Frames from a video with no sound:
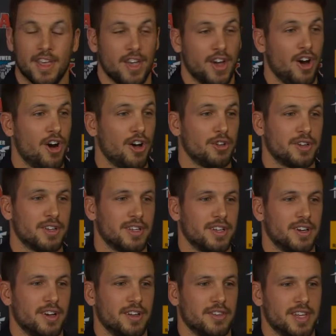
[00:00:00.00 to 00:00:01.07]
Oh, look,
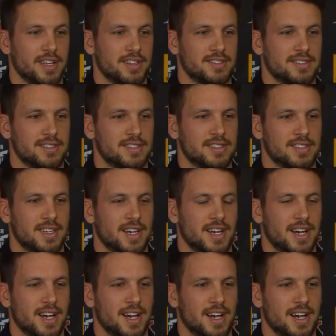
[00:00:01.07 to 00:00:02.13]
I think it's
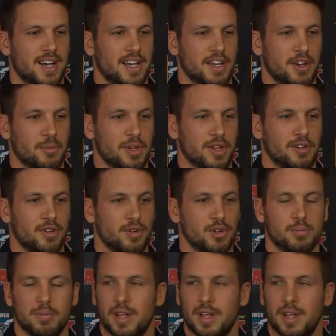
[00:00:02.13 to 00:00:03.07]
be a huge